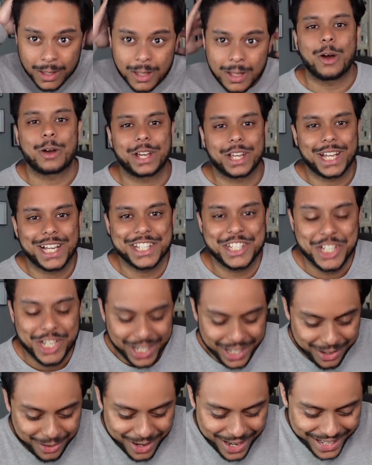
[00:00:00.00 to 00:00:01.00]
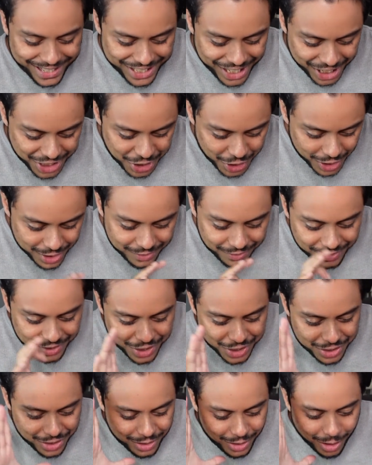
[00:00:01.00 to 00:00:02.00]
Okay guys, check it out. I just
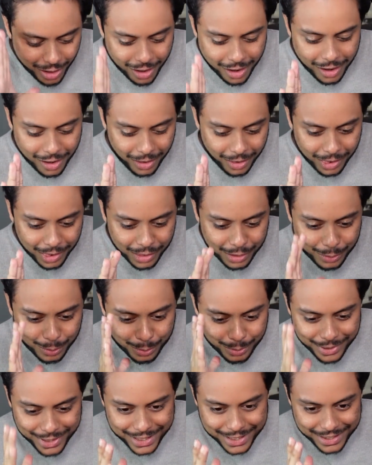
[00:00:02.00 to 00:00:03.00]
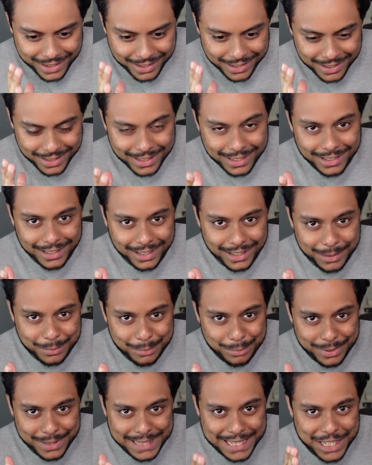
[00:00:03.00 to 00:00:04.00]
finished the call with the
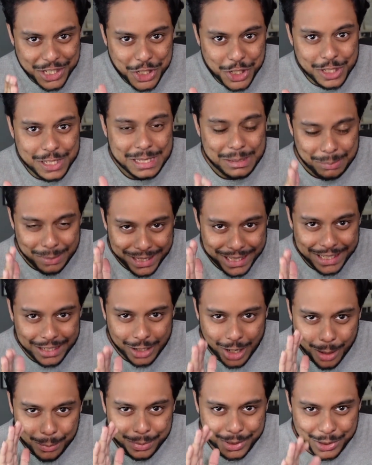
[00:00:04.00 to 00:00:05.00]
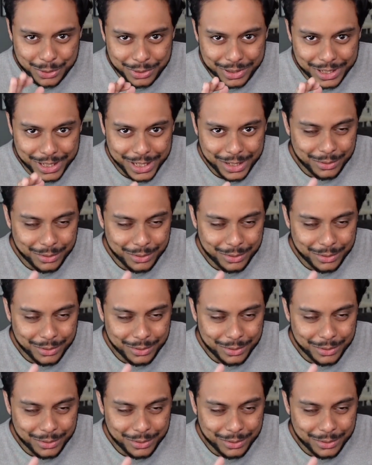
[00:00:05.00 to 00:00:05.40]
potential speaking opportunity.